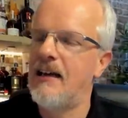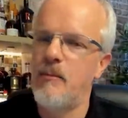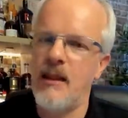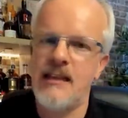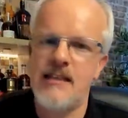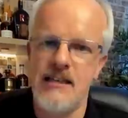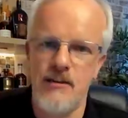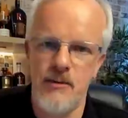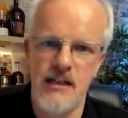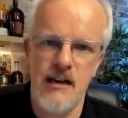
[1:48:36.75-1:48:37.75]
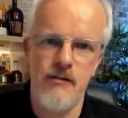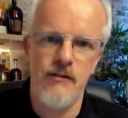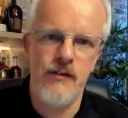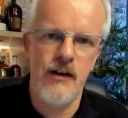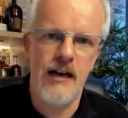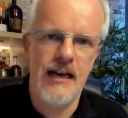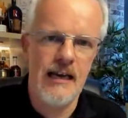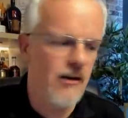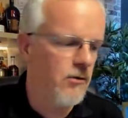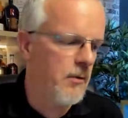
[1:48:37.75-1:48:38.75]
but that's because I was having fun
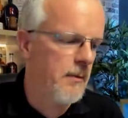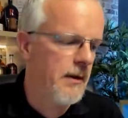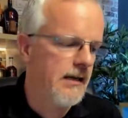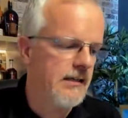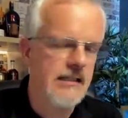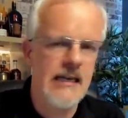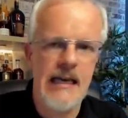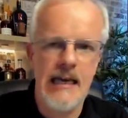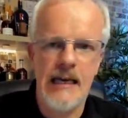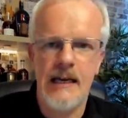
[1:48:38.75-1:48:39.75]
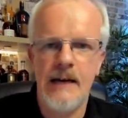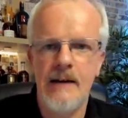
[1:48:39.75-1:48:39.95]
hanging out with my pals here.